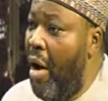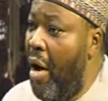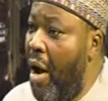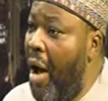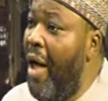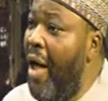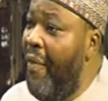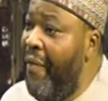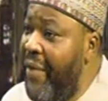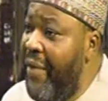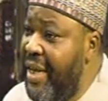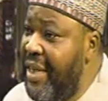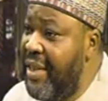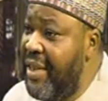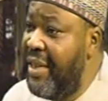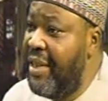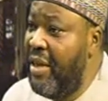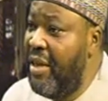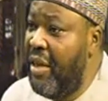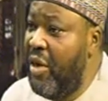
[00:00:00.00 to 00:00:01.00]
All
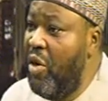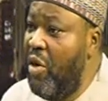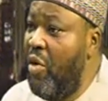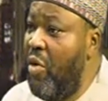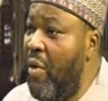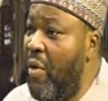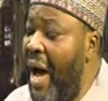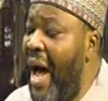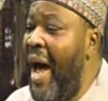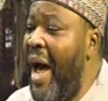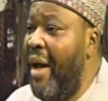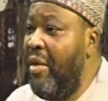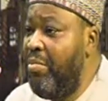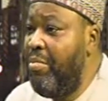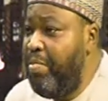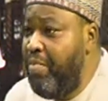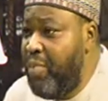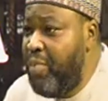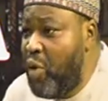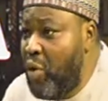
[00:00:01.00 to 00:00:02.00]
these, you know, are
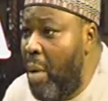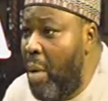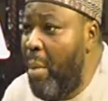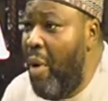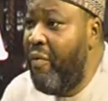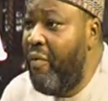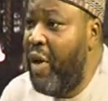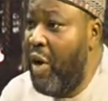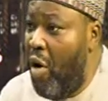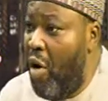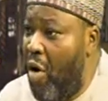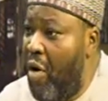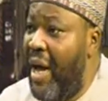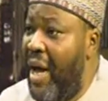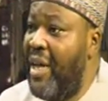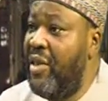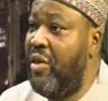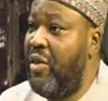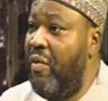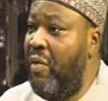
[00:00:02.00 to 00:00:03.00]
some of the
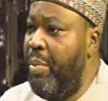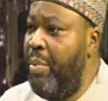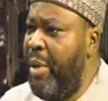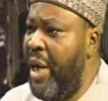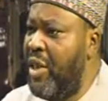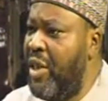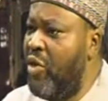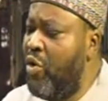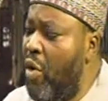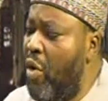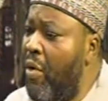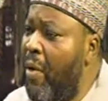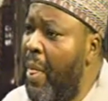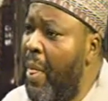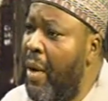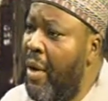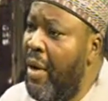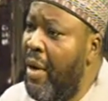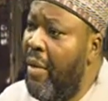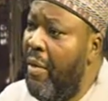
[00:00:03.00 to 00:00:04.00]
organs of the party. So
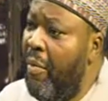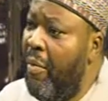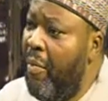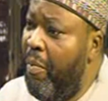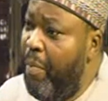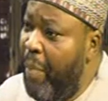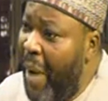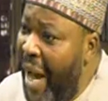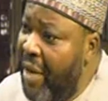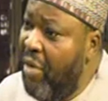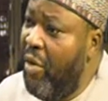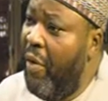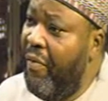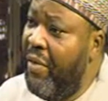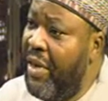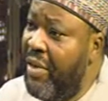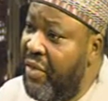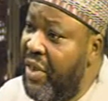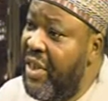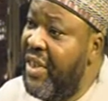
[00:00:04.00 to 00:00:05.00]
part of
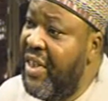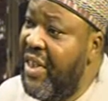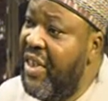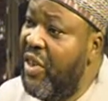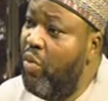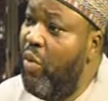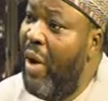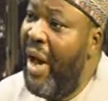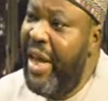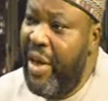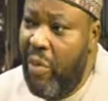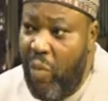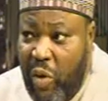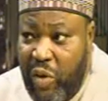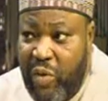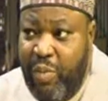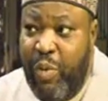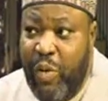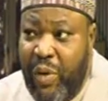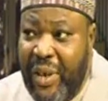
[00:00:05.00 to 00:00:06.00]
the reasons why he
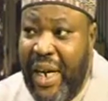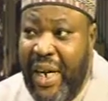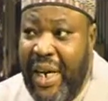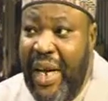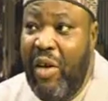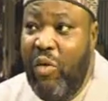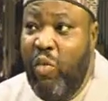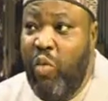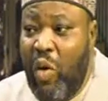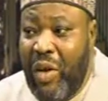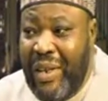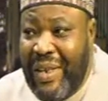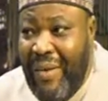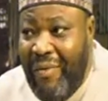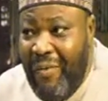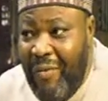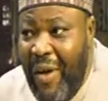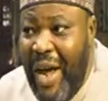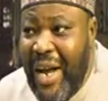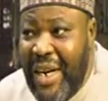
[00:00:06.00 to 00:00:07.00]
was booted out was the
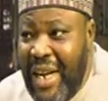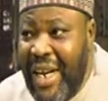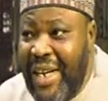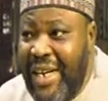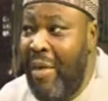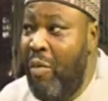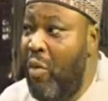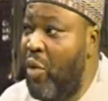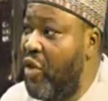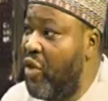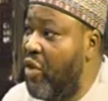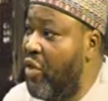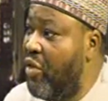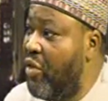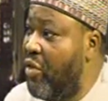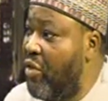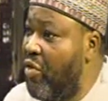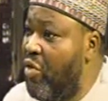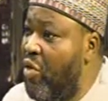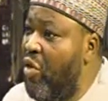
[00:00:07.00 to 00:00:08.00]
fact that there
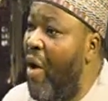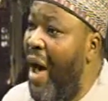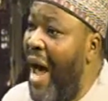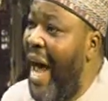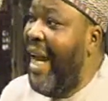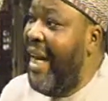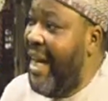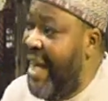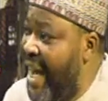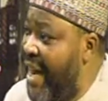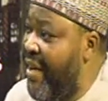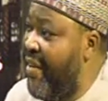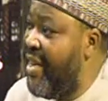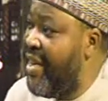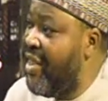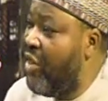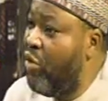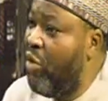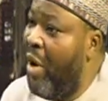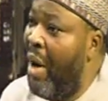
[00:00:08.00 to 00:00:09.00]
was no
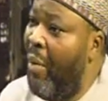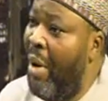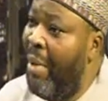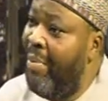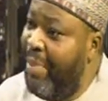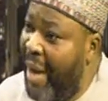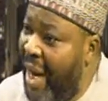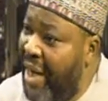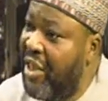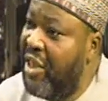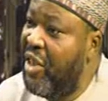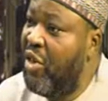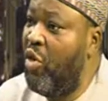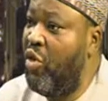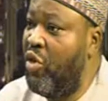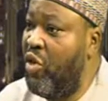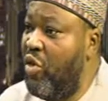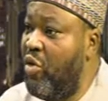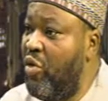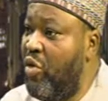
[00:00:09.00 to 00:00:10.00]
adherence to our party
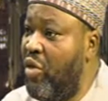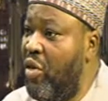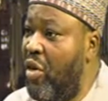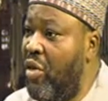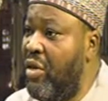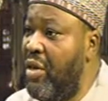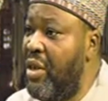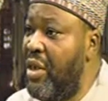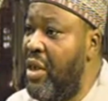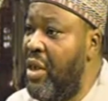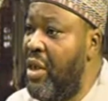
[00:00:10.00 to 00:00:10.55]
constitution.